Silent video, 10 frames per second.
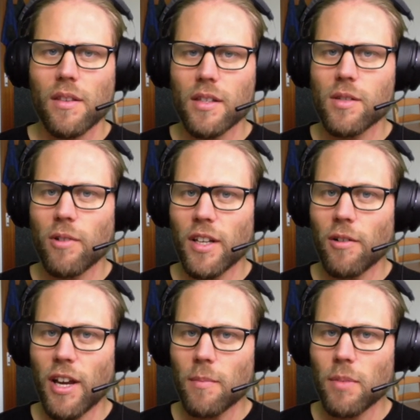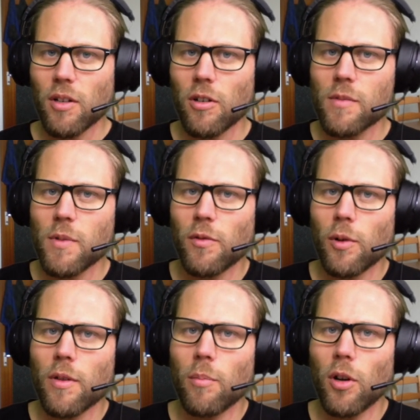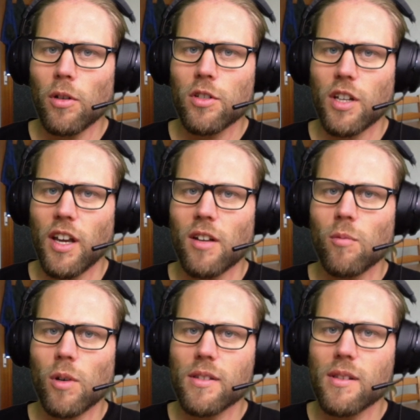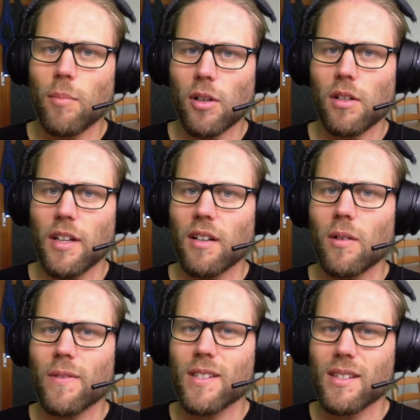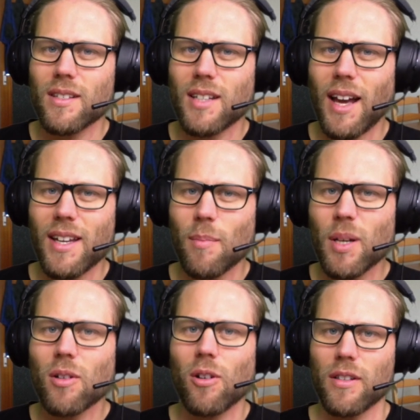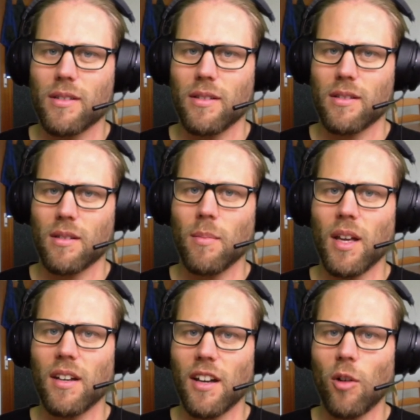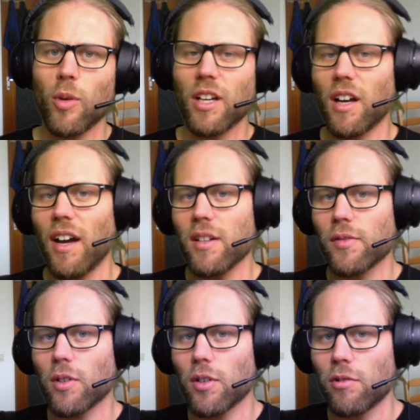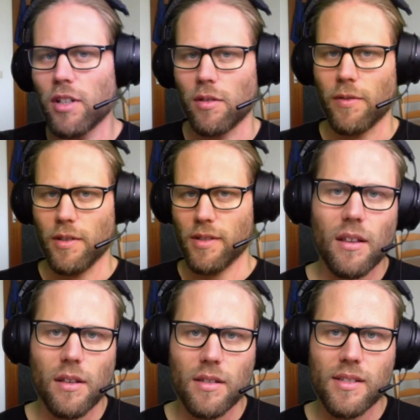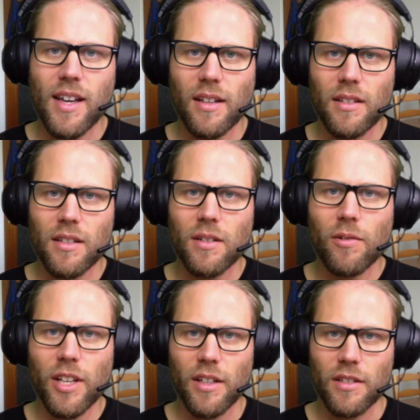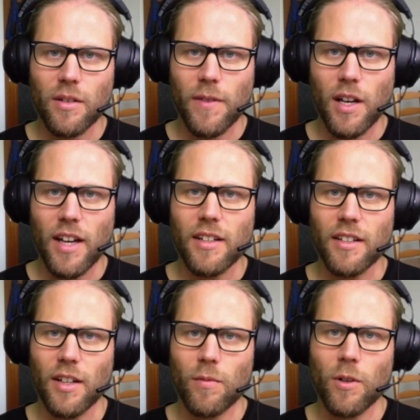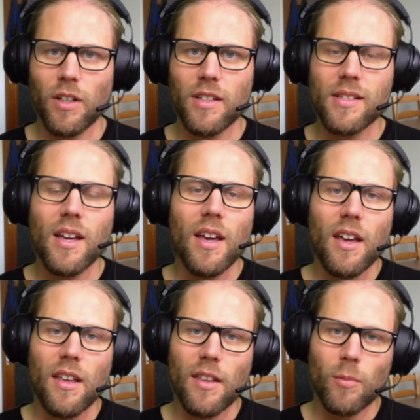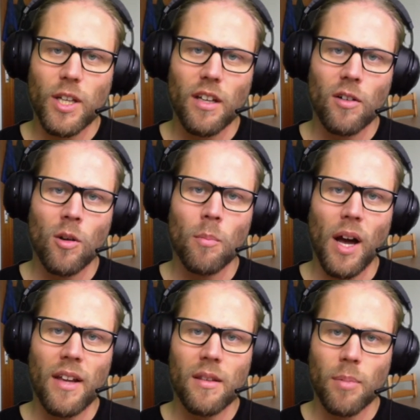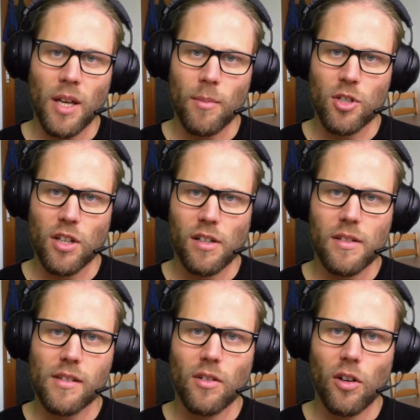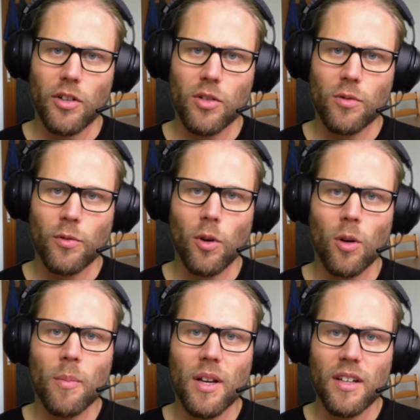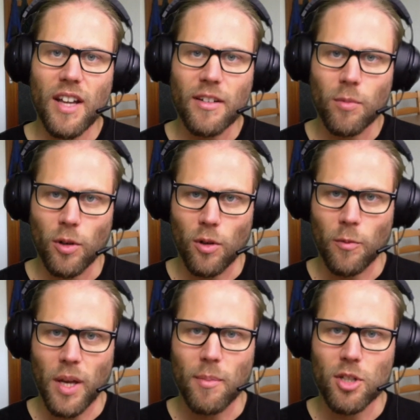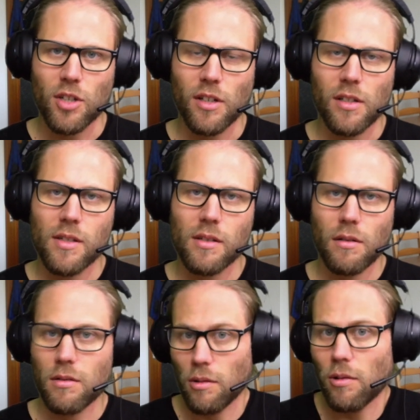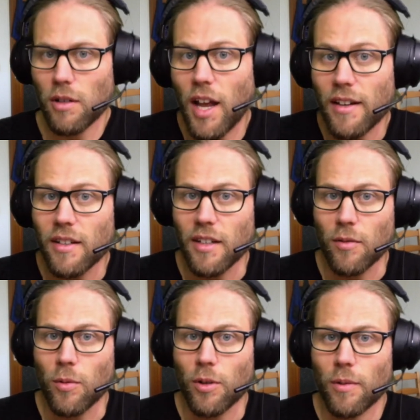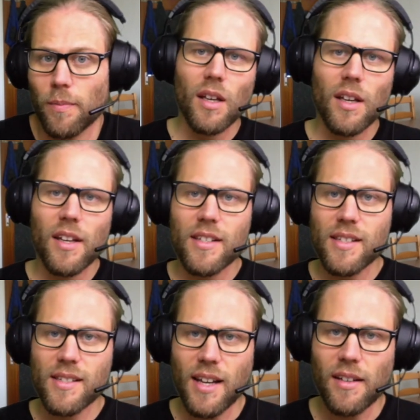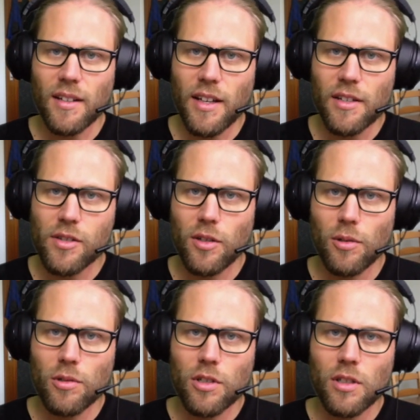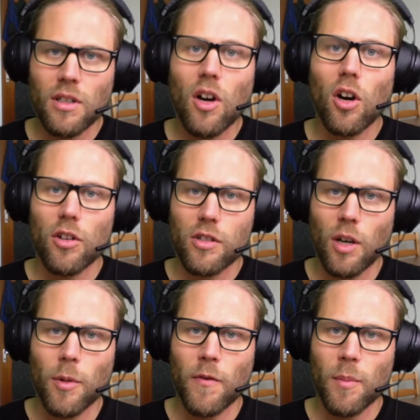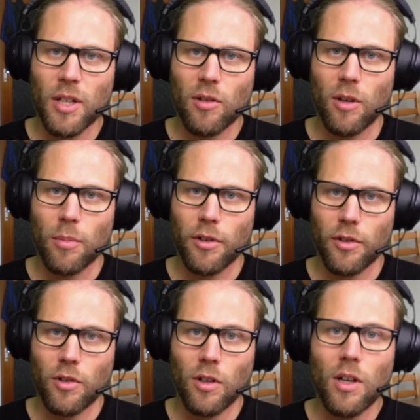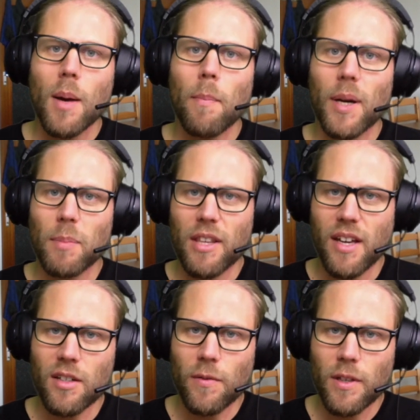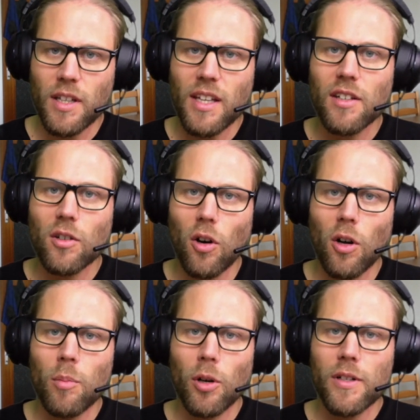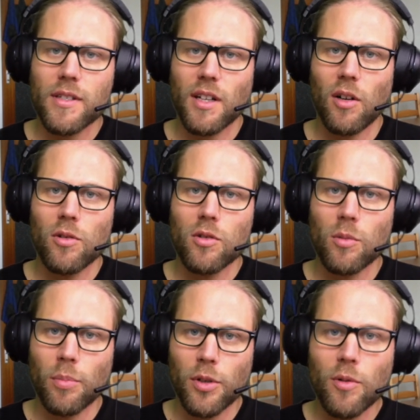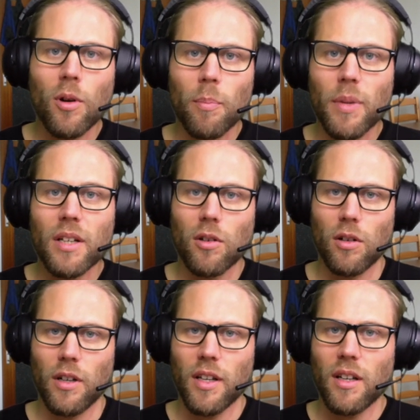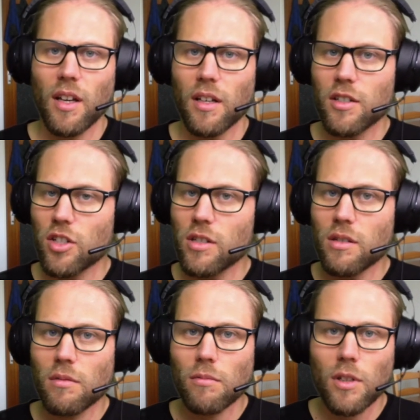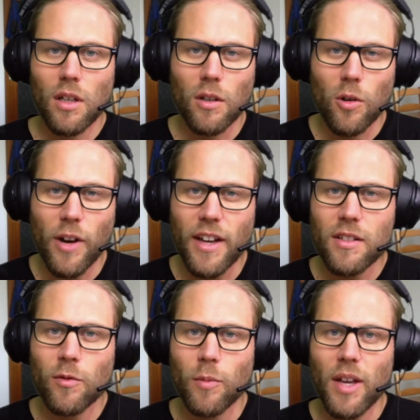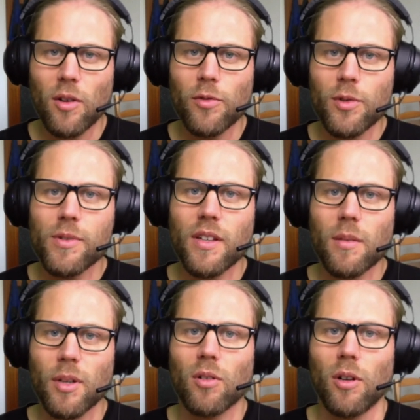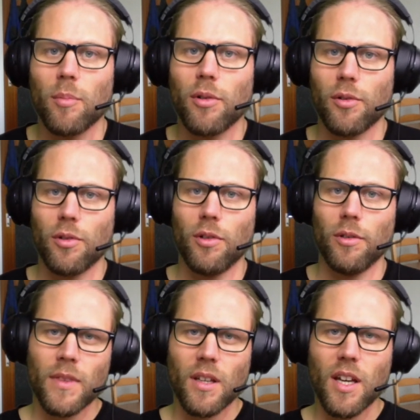This is really great because before the blockchain was the bottleneck of this entire Bitcoin system. And now we kind of got rid of this. The second ingredient of the Lightning Network is that we can combine the payment channels in order to form a network of payment channels, the so-called Lightning Network. It is a second layer solution on top of the Bitcoin protocol, but by the end of the day, it all boils down to pure Bitcoin and just a creative way of using the Bitcoin protocol.